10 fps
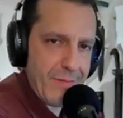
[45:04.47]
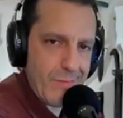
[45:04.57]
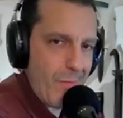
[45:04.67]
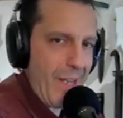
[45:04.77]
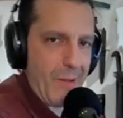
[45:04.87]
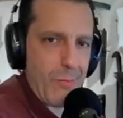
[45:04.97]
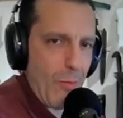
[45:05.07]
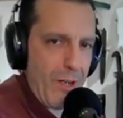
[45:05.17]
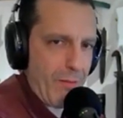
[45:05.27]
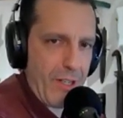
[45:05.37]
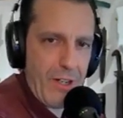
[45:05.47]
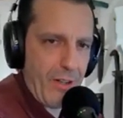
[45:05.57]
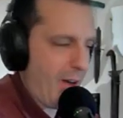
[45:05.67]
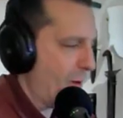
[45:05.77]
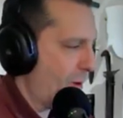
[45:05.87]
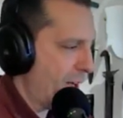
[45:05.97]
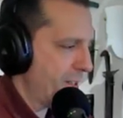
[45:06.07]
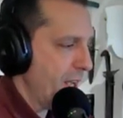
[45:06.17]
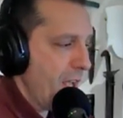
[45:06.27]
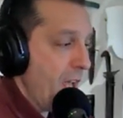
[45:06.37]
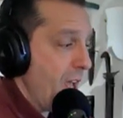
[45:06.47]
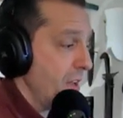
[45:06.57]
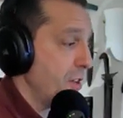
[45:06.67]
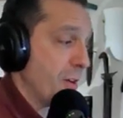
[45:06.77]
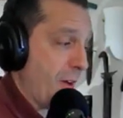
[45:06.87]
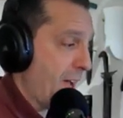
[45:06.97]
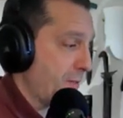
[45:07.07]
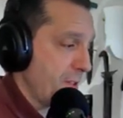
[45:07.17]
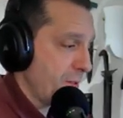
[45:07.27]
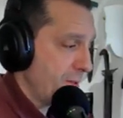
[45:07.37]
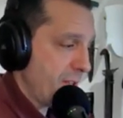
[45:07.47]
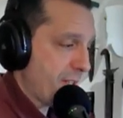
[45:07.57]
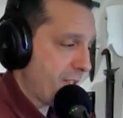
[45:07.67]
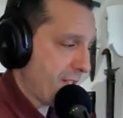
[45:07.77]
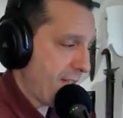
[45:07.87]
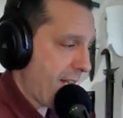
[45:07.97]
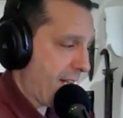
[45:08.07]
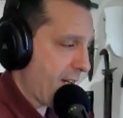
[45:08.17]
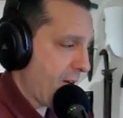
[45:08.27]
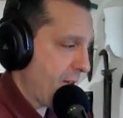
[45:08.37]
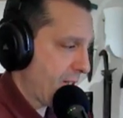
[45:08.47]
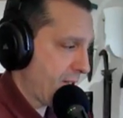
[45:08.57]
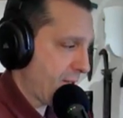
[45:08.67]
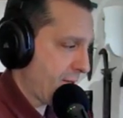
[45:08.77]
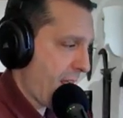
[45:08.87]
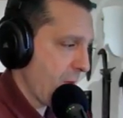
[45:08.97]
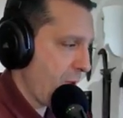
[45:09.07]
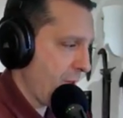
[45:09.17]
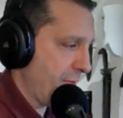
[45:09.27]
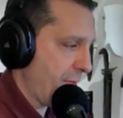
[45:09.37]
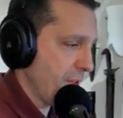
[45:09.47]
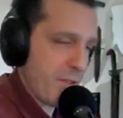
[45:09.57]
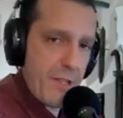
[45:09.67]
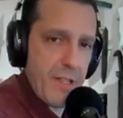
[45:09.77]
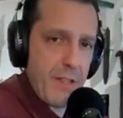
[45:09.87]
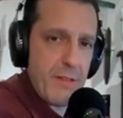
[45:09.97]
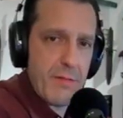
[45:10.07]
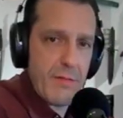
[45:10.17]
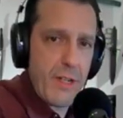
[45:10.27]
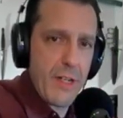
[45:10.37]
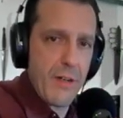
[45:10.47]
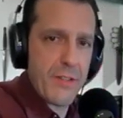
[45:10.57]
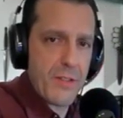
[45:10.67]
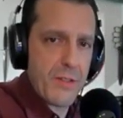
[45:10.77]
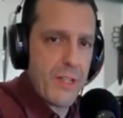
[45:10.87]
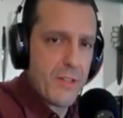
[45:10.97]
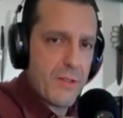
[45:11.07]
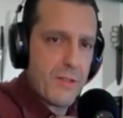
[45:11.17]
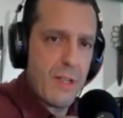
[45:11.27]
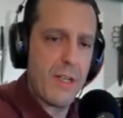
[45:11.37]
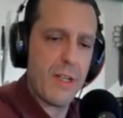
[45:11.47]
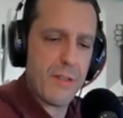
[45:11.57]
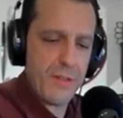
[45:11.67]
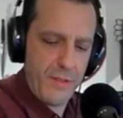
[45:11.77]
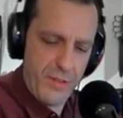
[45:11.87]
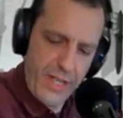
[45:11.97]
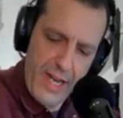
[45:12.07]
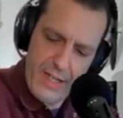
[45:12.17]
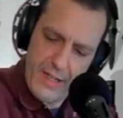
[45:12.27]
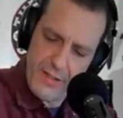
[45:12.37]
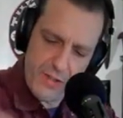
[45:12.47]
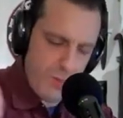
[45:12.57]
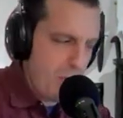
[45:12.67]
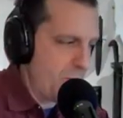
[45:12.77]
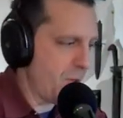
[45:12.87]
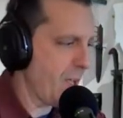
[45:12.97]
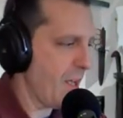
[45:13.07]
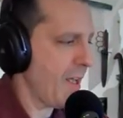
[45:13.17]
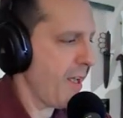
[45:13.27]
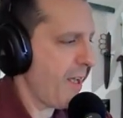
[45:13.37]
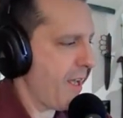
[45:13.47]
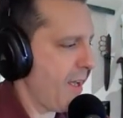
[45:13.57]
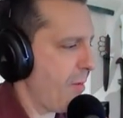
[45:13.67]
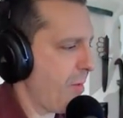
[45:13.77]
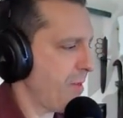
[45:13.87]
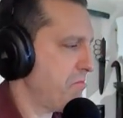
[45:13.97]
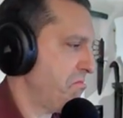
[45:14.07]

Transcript: make whatever color I want. You don't have to. You could just let it go. It's stable and feels good. You know, it's sanded and smooth, but